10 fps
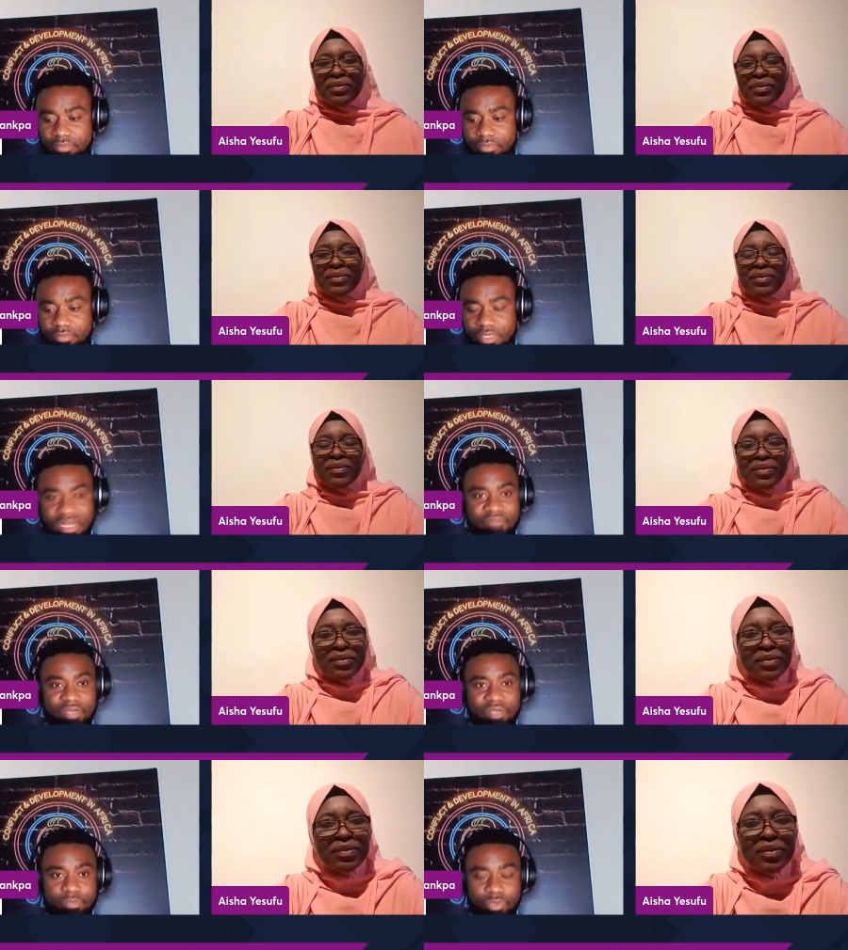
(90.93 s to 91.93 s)
Speaker 1: in
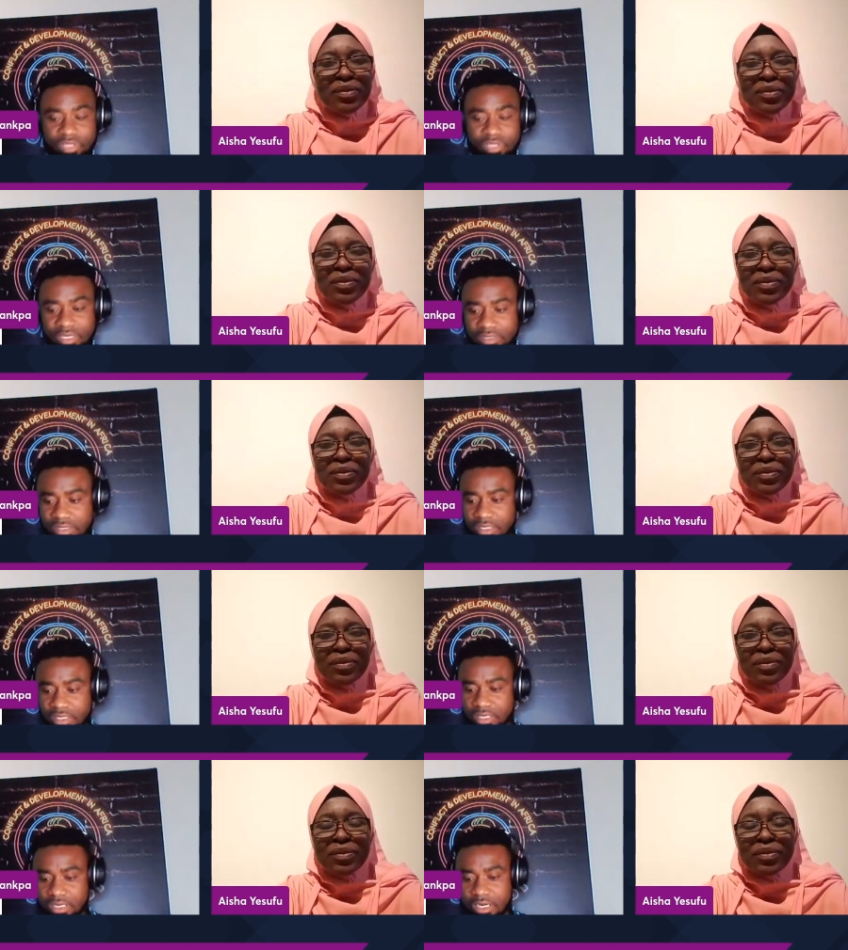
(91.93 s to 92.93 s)
Africa podcast.
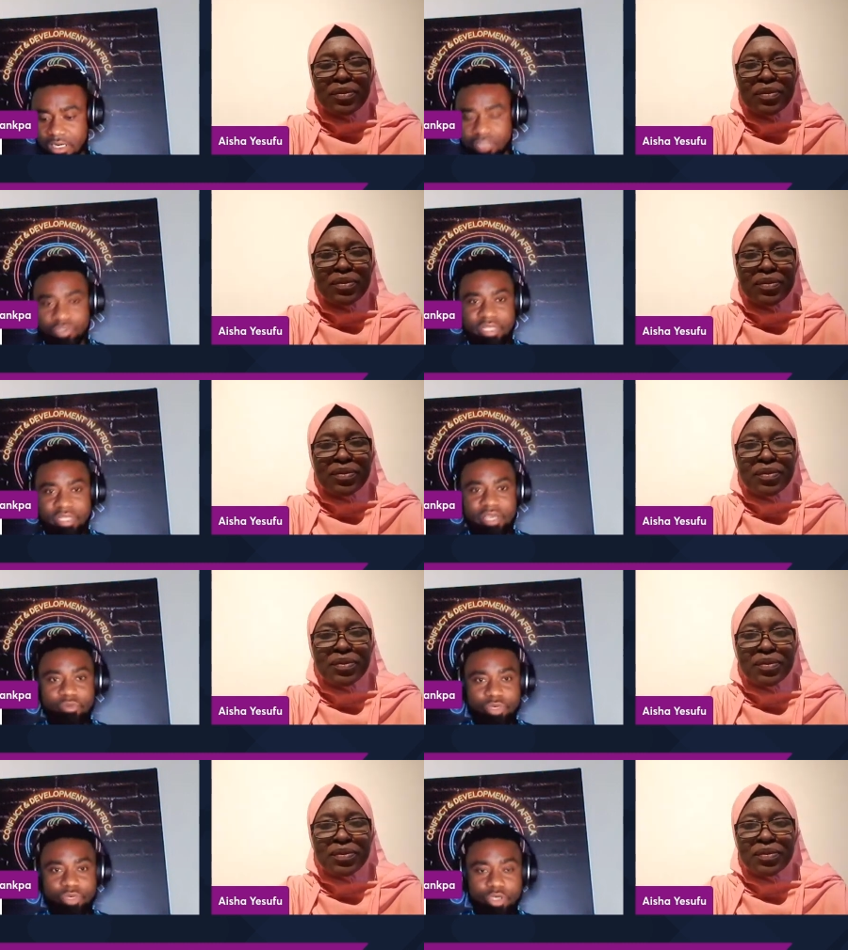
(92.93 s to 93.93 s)
Uh, today,
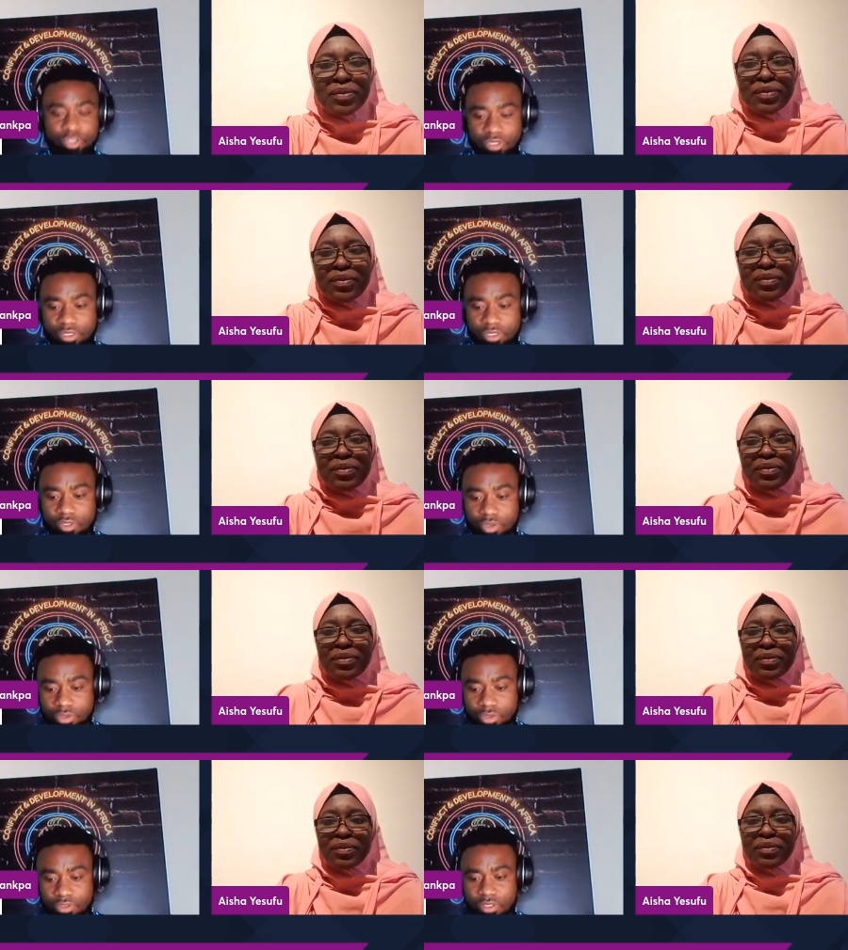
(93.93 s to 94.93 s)
we're going to
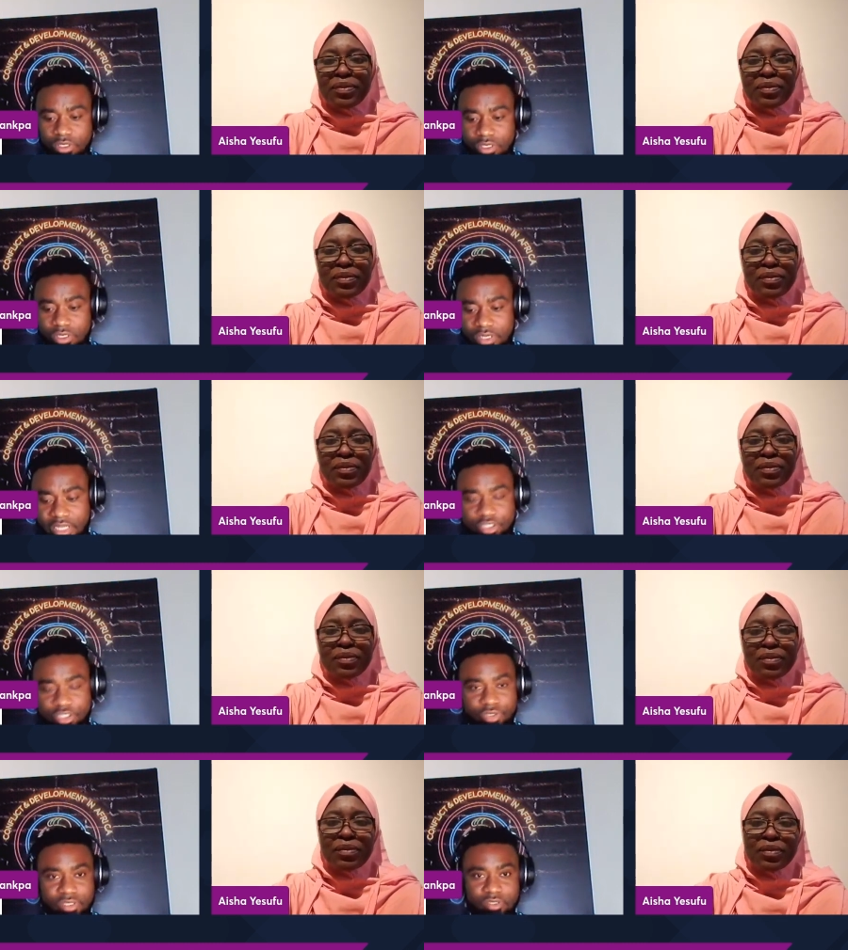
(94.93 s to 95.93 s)
discuss
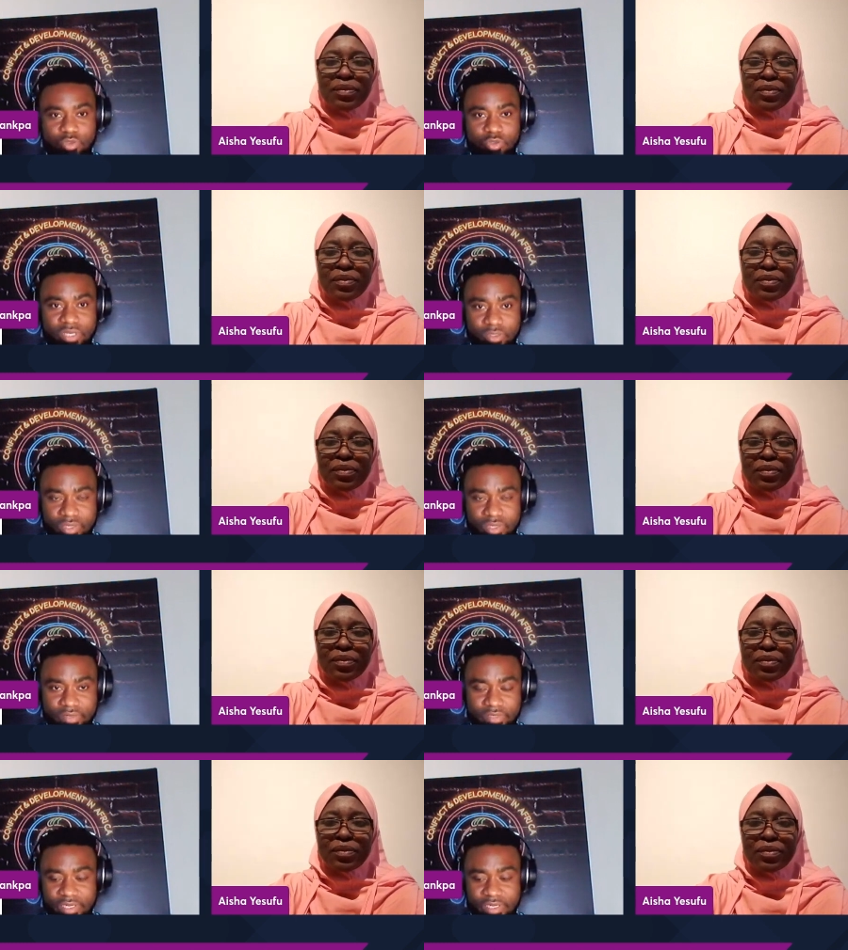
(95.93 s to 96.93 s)
Nigeria's twenty
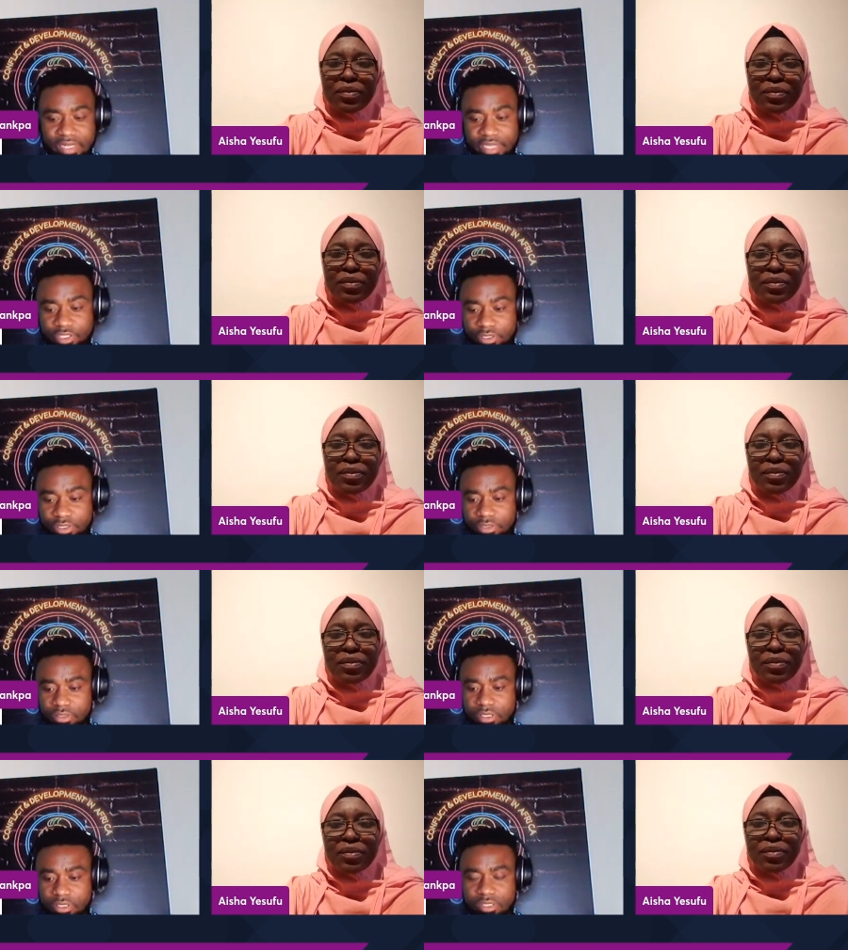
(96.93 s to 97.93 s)
twenty-three election,
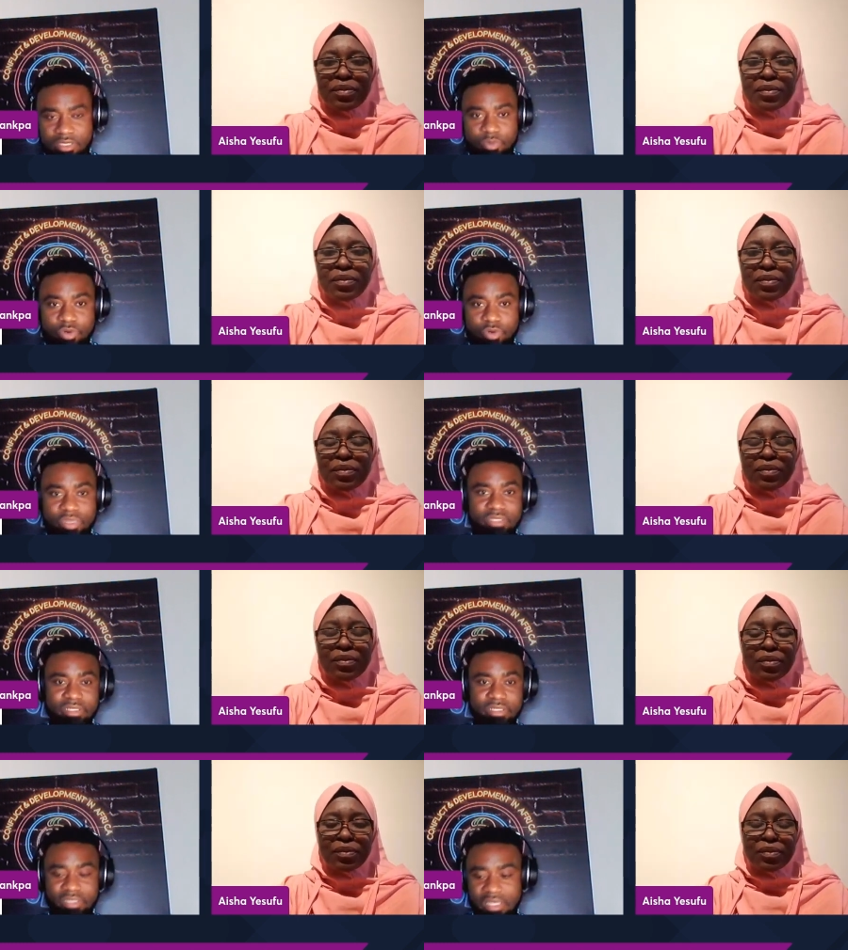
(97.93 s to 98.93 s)
uh,
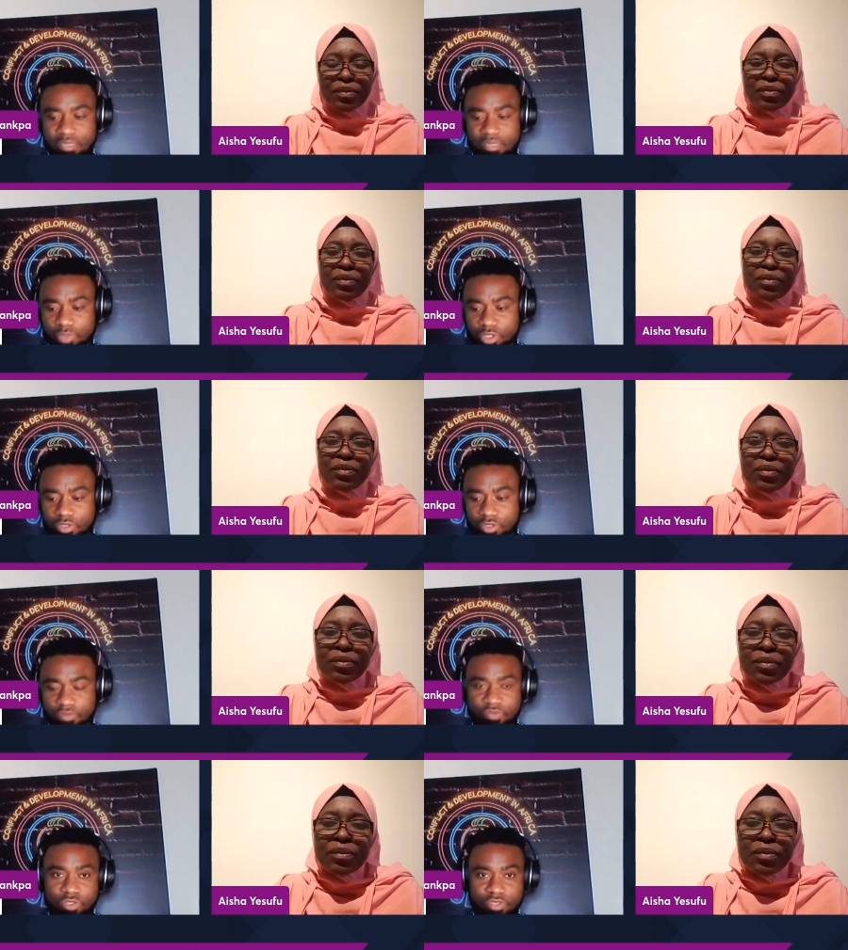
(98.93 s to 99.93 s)
democracy, and the political
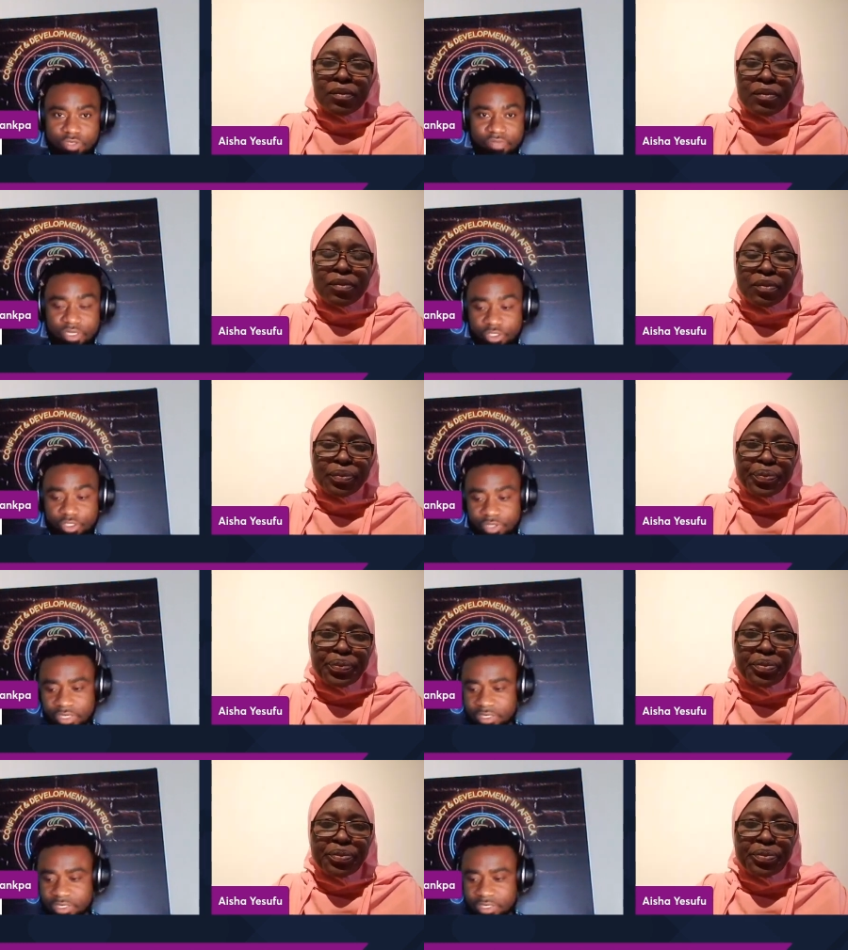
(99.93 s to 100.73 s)
future of Nigeria.